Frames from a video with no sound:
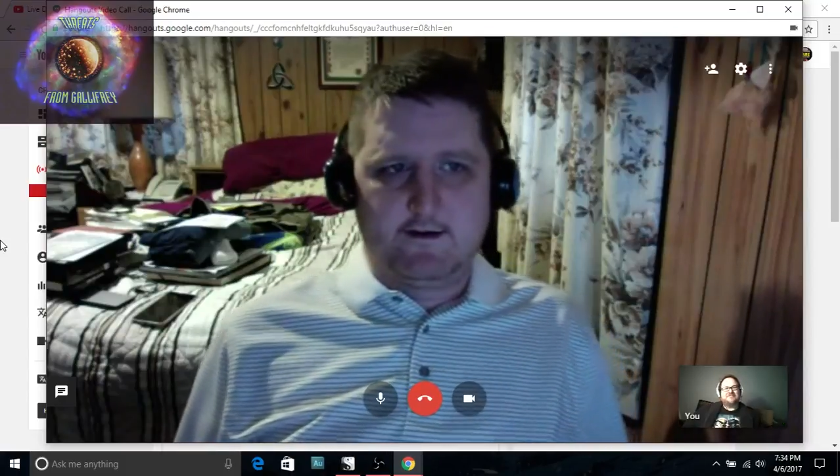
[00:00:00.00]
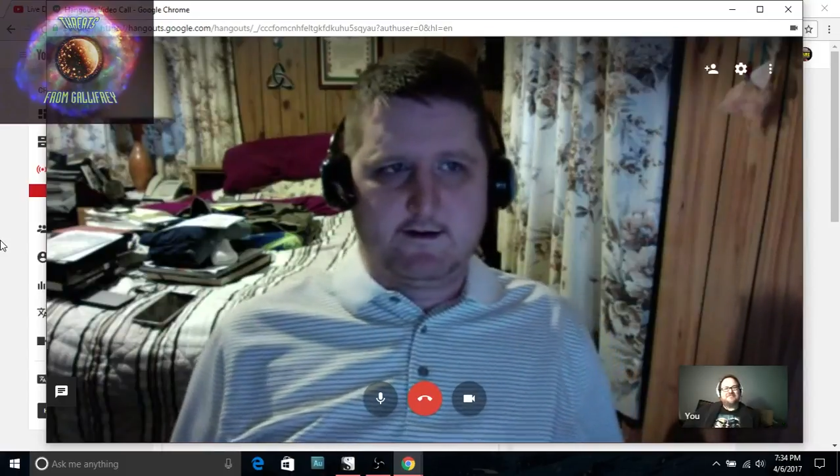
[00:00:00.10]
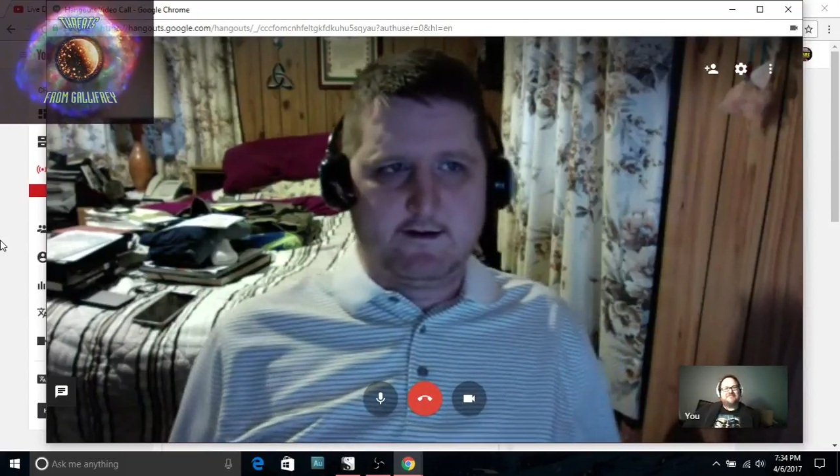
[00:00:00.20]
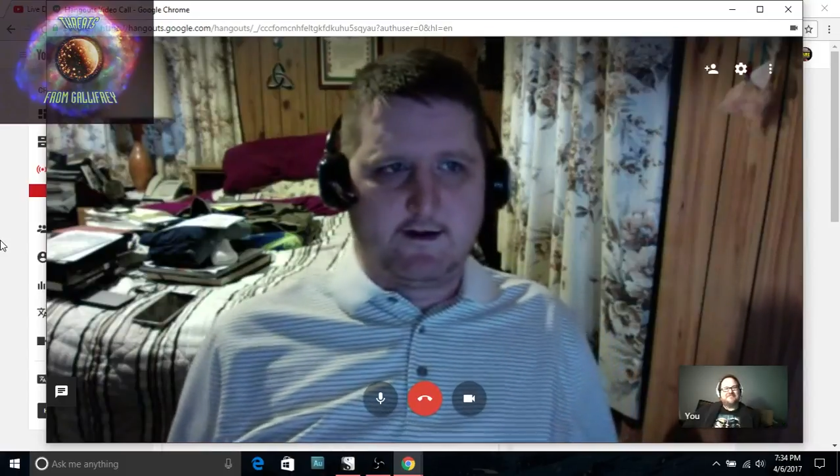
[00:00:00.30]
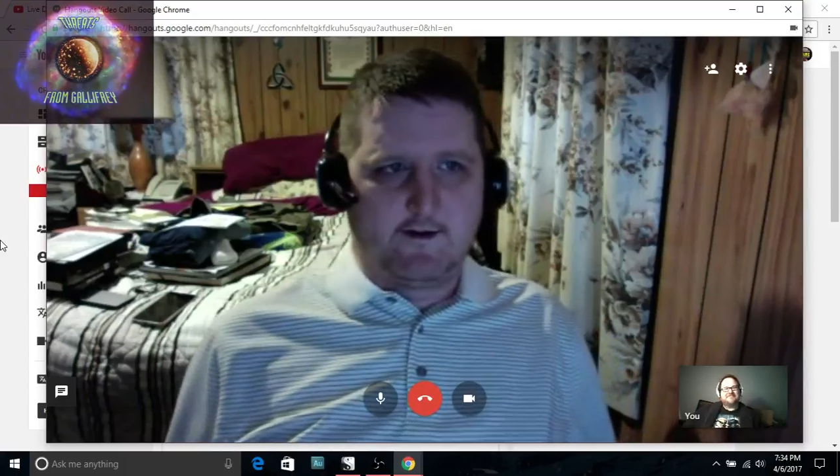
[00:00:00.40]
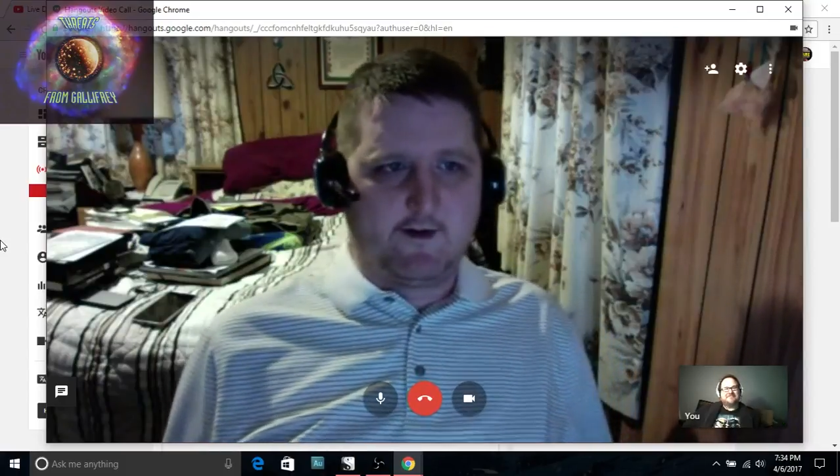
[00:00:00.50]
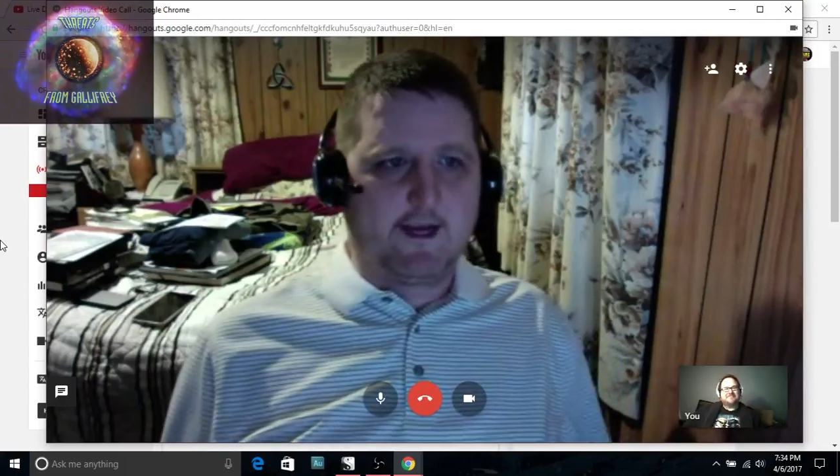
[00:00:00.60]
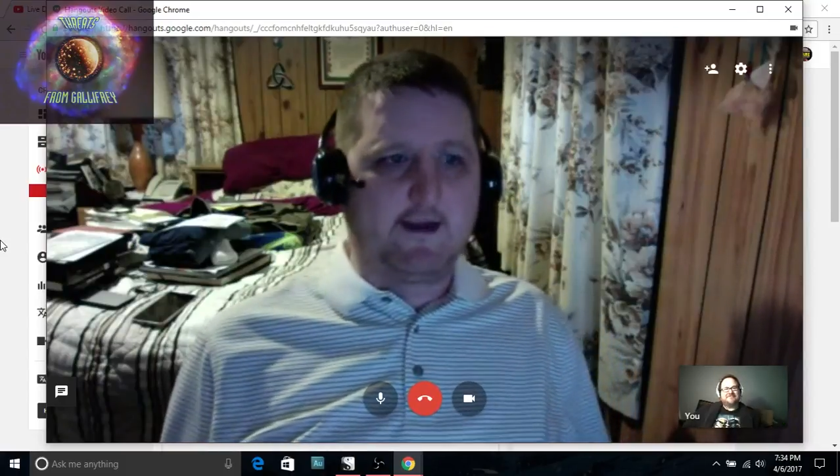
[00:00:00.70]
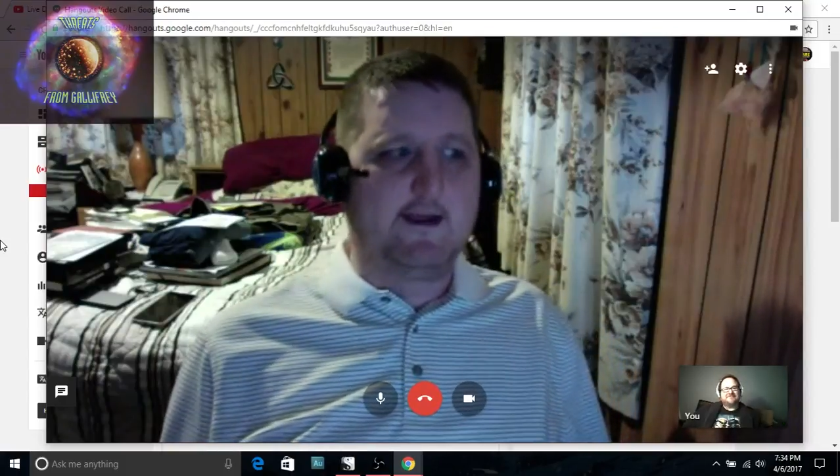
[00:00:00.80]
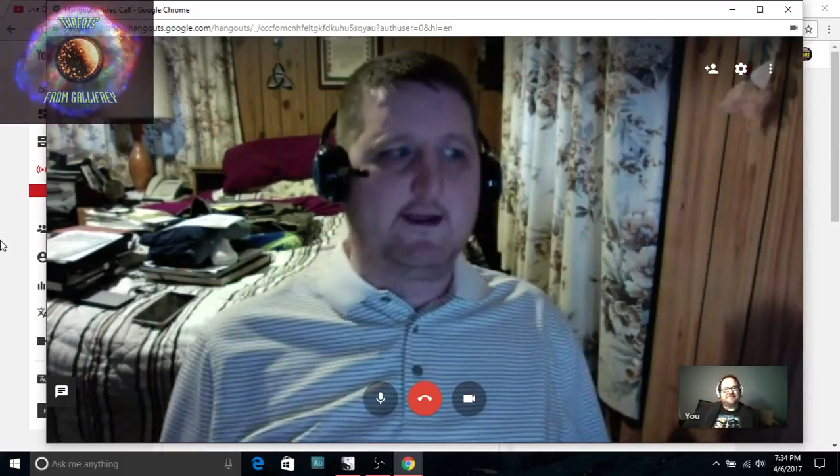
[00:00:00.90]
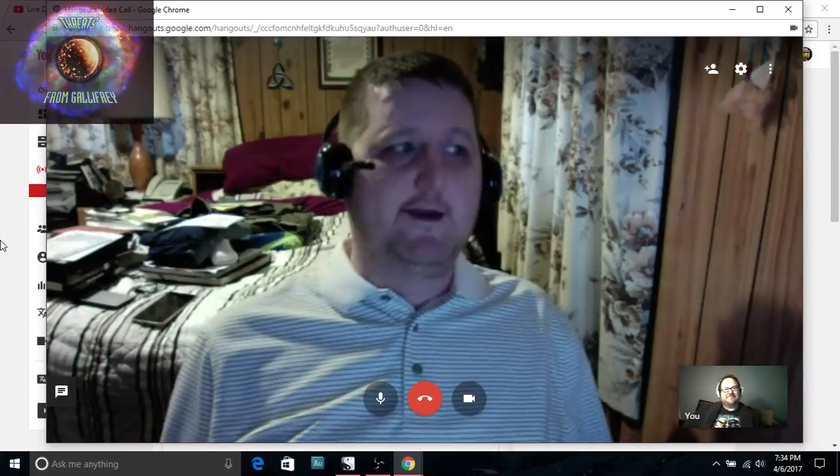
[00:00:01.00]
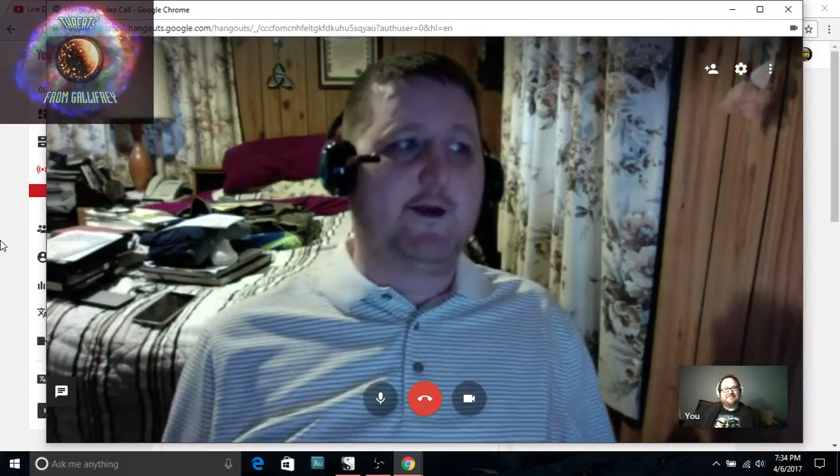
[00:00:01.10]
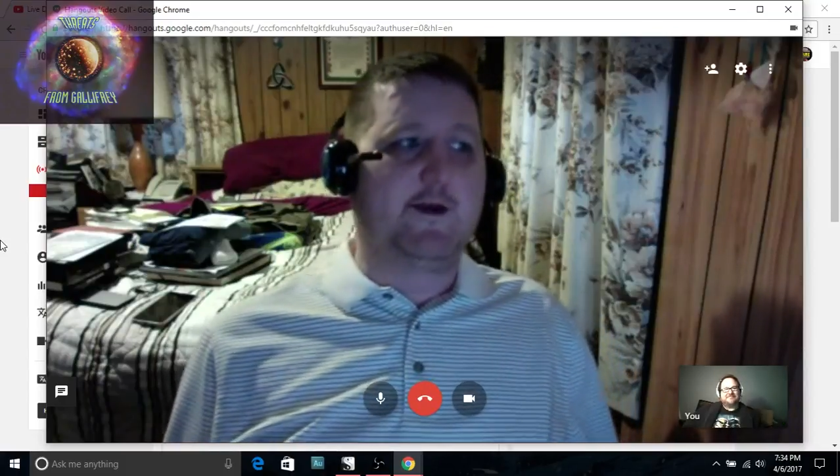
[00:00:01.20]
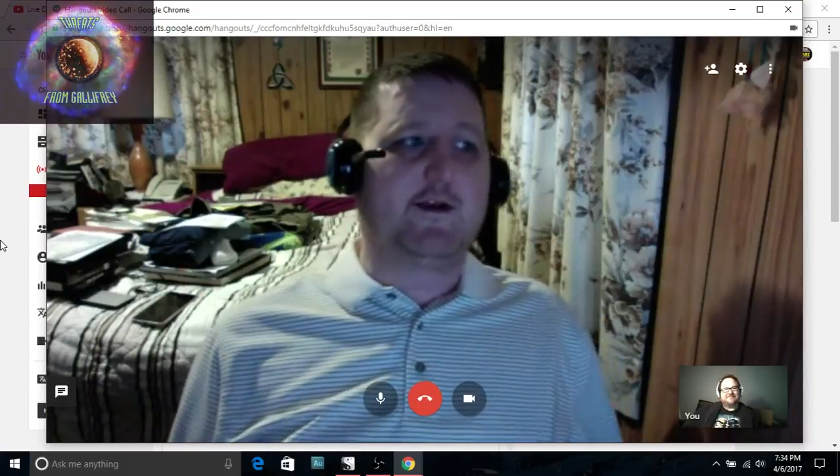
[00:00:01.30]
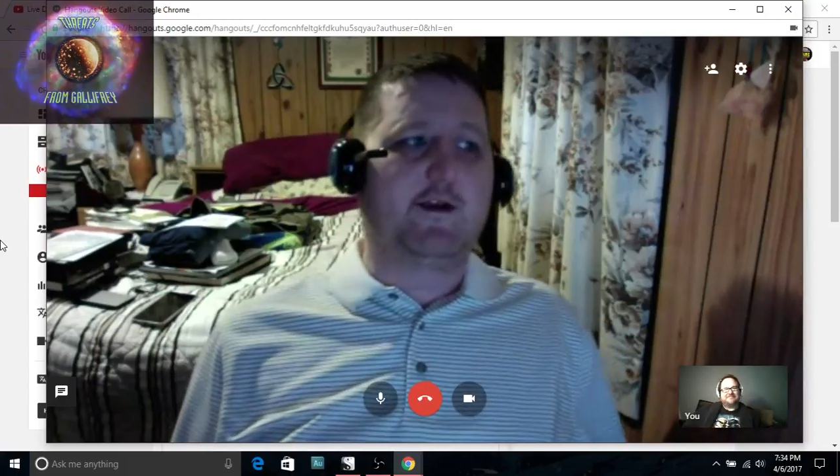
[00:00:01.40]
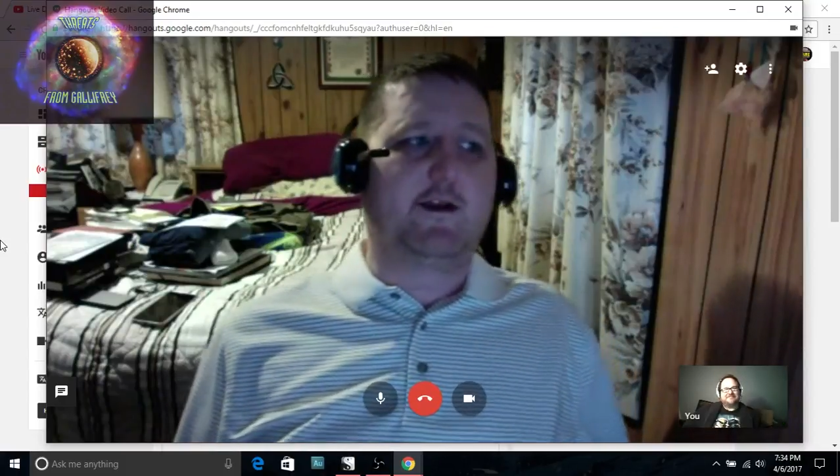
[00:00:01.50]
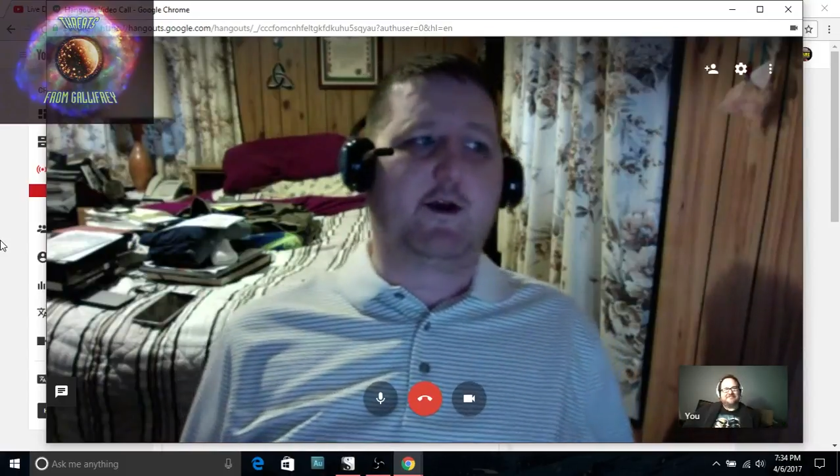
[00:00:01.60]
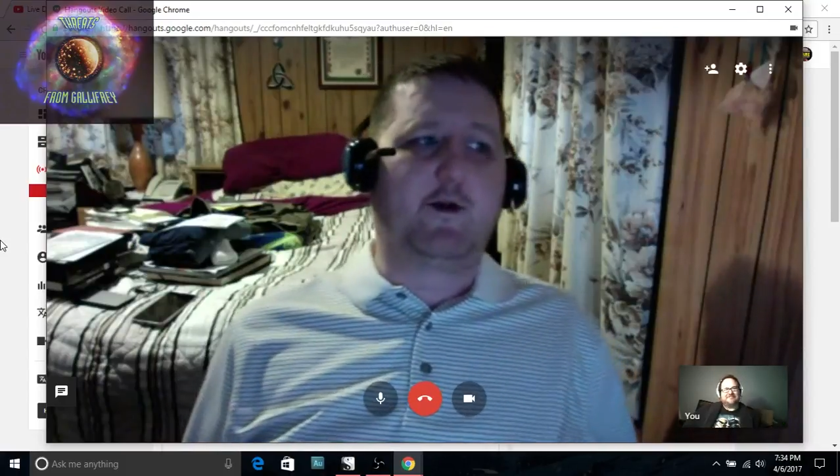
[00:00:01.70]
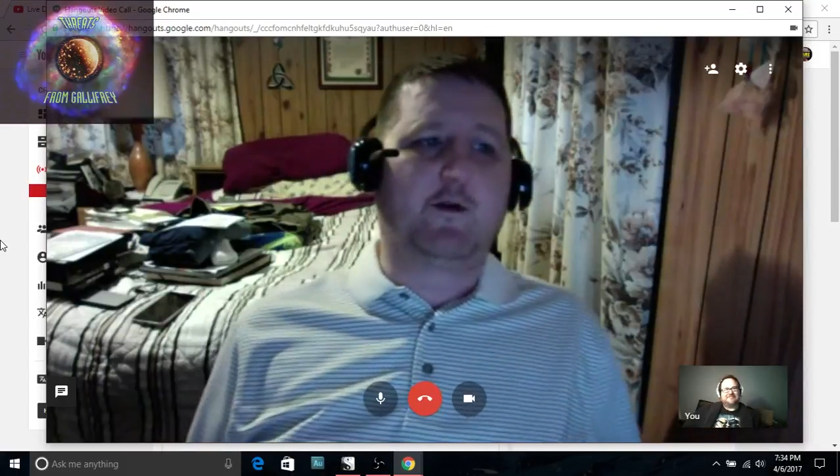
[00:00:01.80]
Okay, go